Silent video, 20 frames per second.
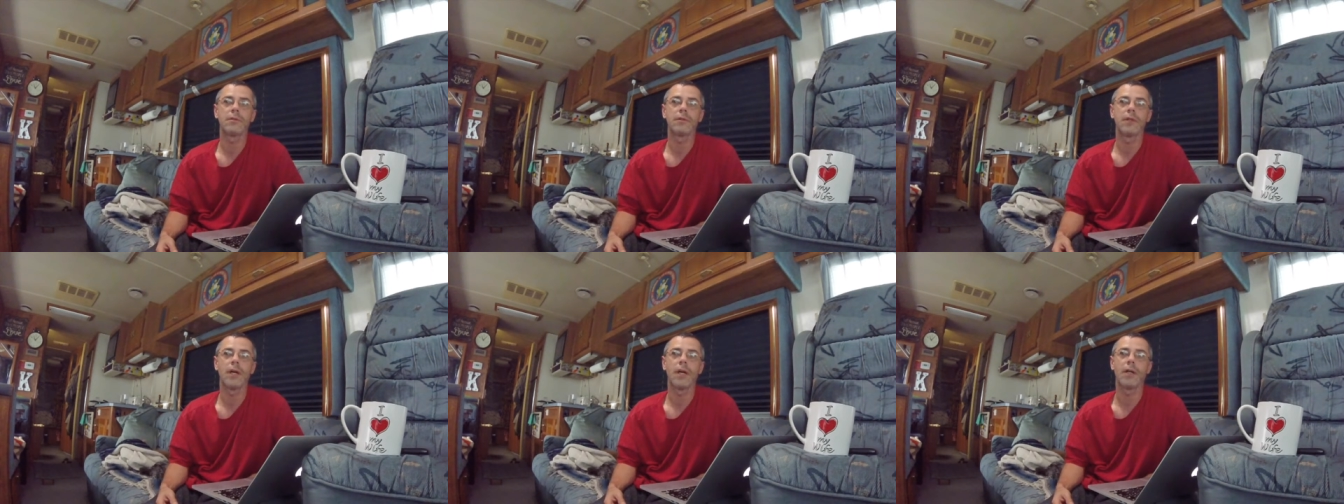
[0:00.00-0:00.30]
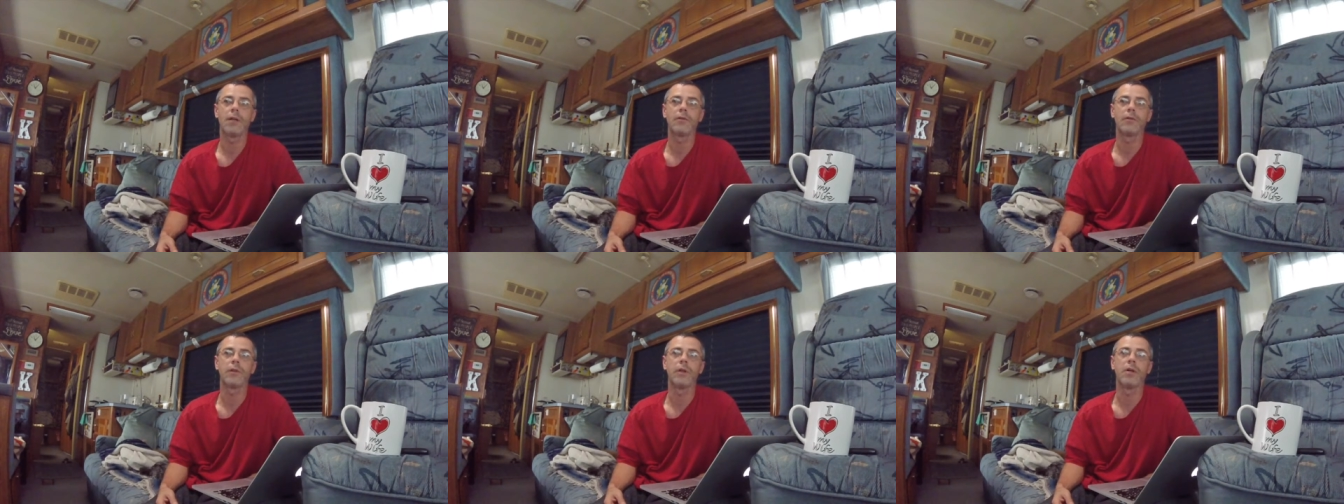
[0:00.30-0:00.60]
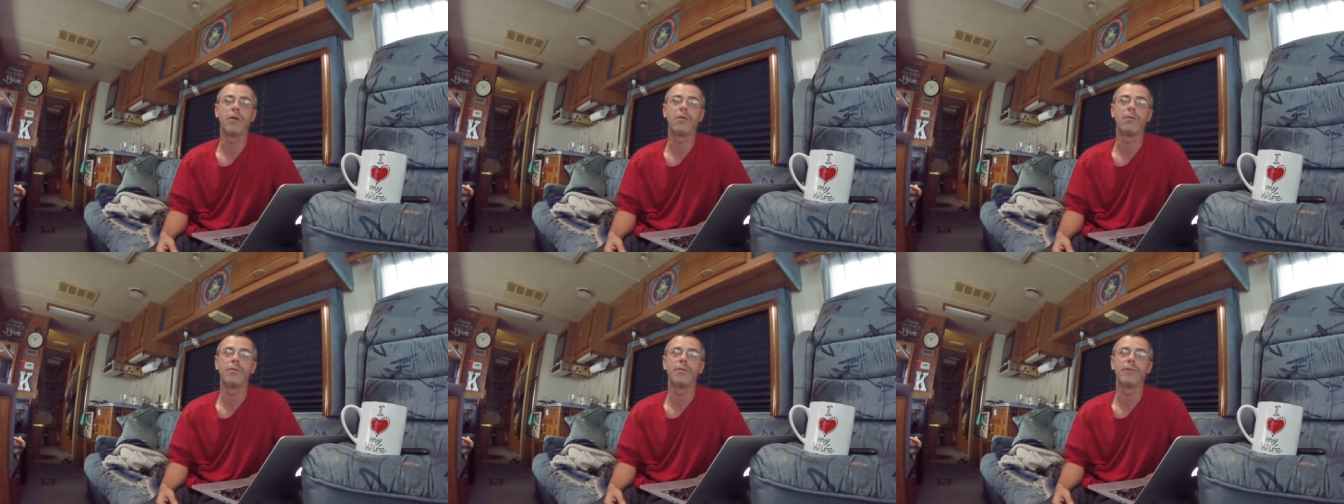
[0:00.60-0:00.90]
I don't
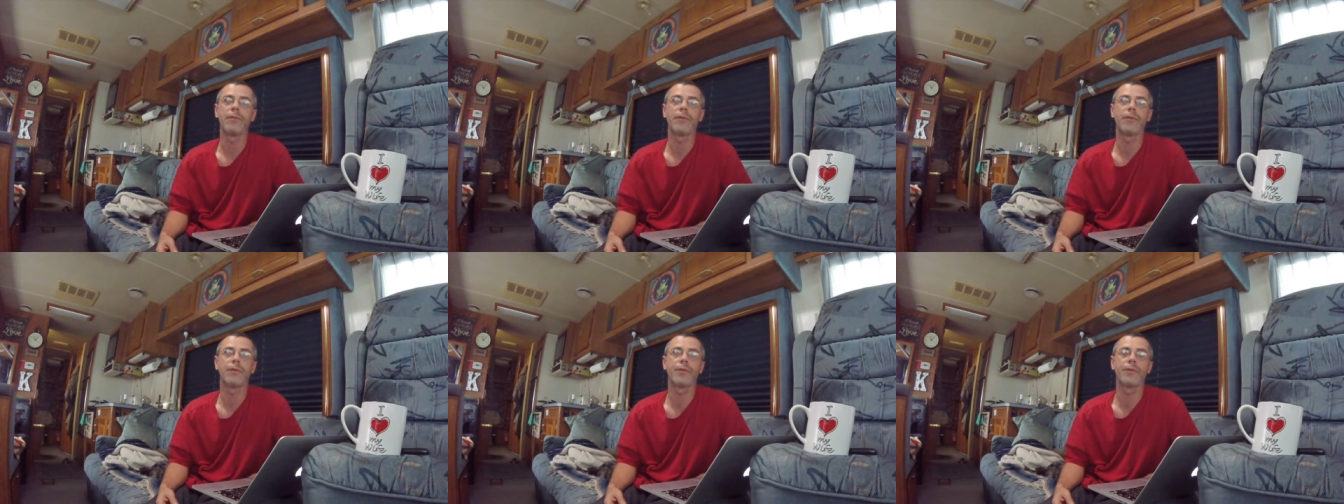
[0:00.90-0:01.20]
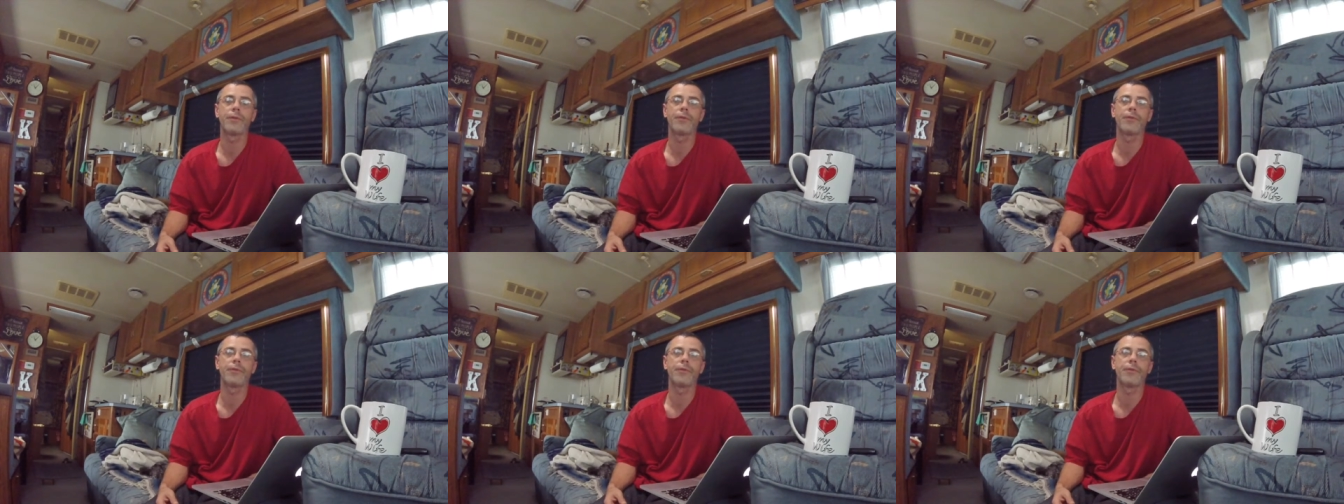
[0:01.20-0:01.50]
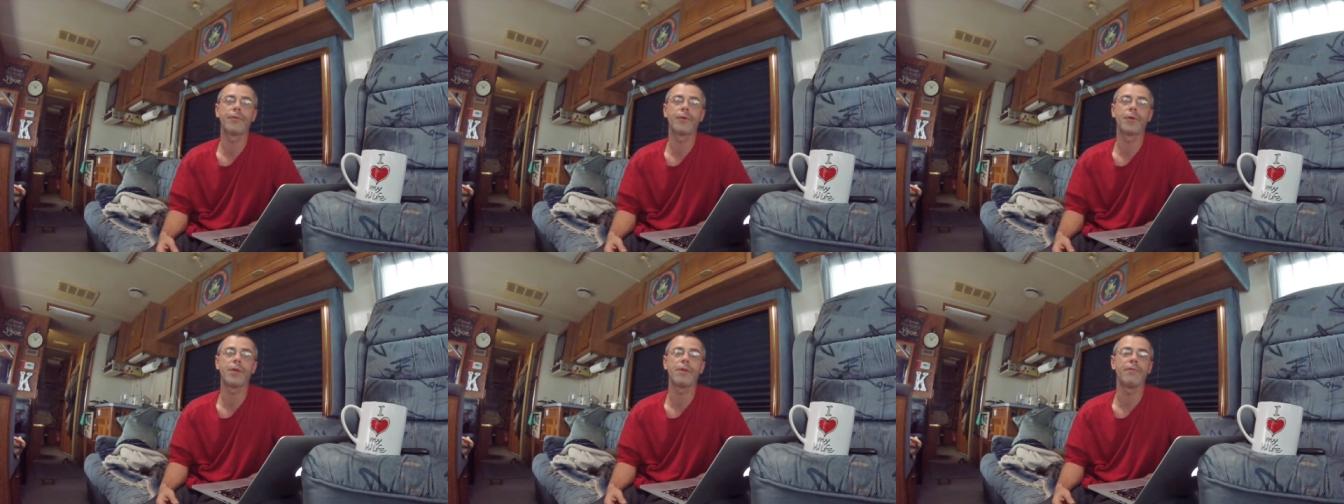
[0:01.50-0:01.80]
know,
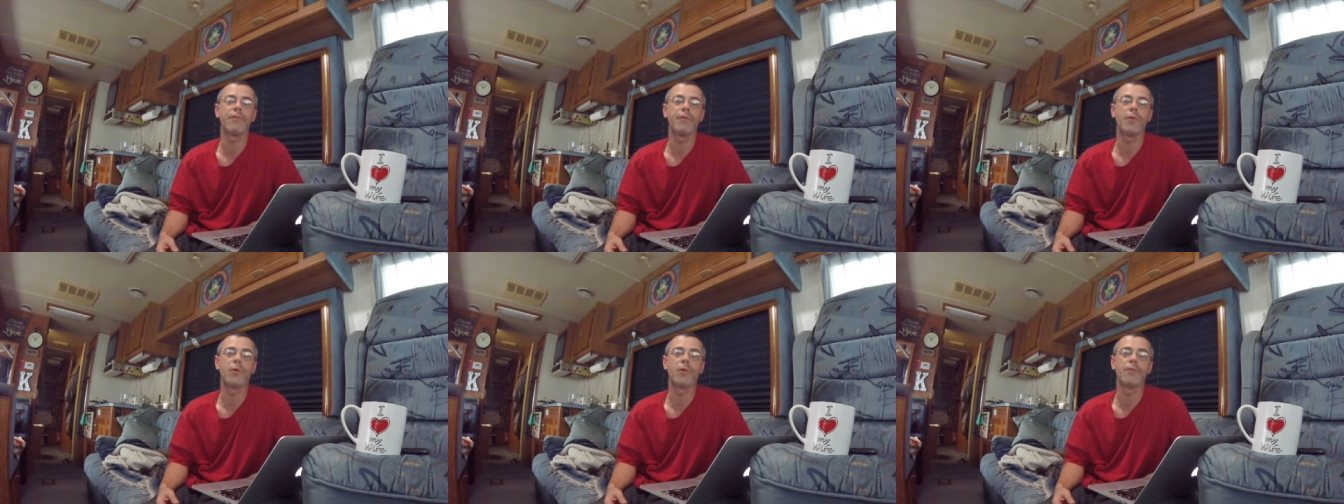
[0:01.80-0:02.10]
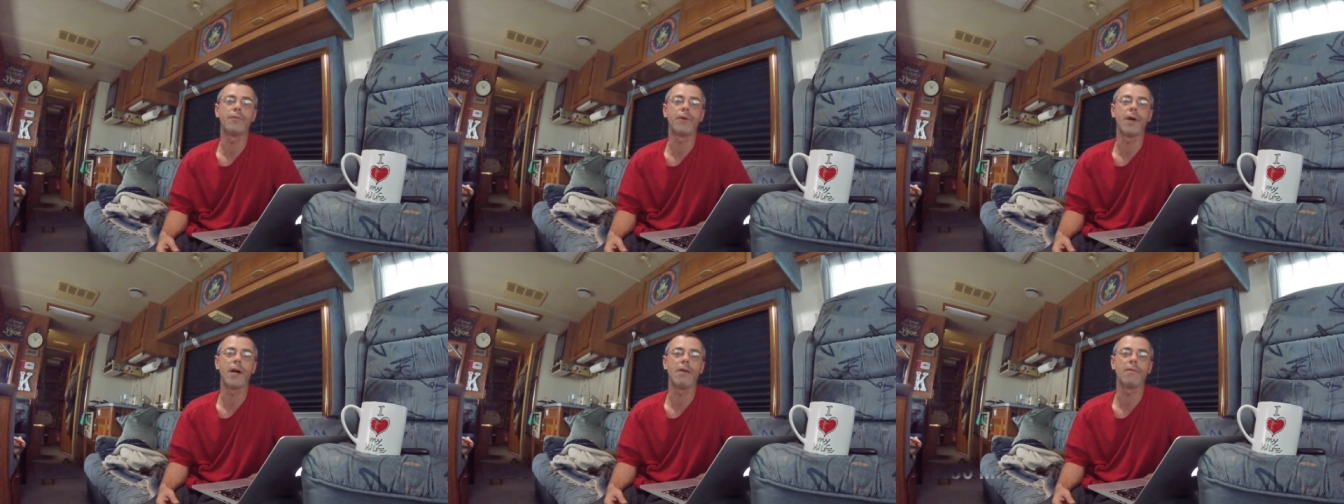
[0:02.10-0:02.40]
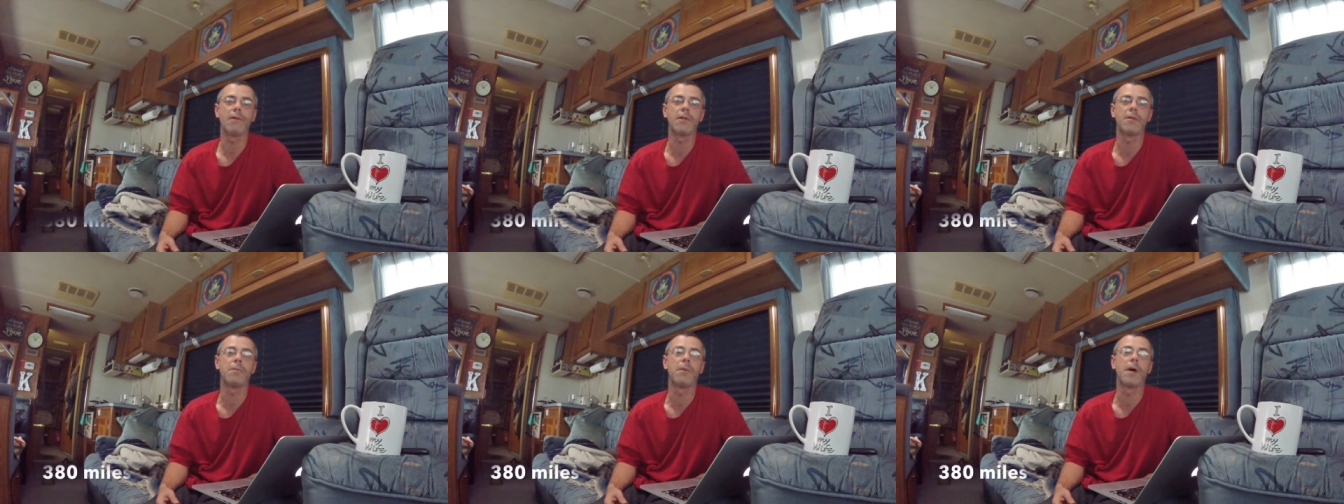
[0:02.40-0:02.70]
three, four, five hundred